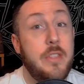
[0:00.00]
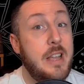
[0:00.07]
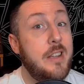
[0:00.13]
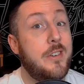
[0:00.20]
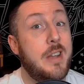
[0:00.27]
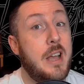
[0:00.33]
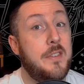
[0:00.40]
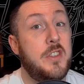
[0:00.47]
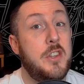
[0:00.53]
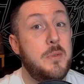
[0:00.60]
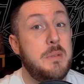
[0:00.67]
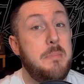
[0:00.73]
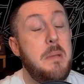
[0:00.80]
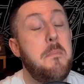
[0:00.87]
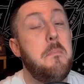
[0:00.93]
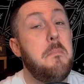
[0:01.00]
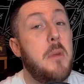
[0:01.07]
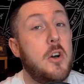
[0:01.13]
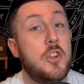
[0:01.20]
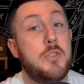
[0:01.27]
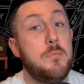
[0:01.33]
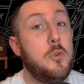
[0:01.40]
then going to have to do is be
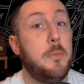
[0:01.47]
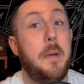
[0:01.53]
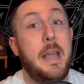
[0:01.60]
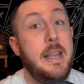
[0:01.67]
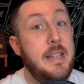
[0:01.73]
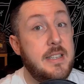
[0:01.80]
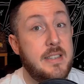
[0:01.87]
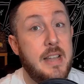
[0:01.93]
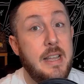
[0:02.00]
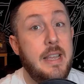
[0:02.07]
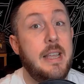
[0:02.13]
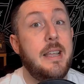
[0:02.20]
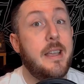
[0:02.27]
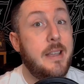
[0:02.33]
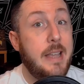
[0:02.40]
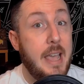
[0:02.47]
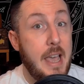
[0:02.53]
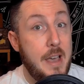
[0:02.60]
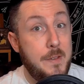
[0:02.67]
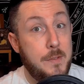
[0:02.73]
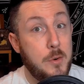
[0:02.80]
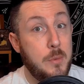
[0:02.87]
much more painstaking and
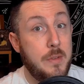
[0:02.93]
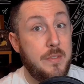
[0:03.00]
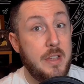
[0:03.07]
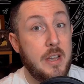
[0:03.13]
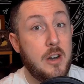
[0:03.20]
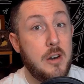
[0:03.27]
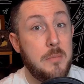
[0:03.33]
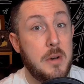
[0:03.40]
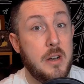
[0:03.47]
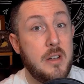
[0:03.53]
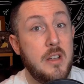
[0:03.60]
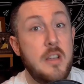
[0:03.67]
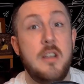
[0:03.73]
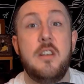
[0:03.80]
careful with the armour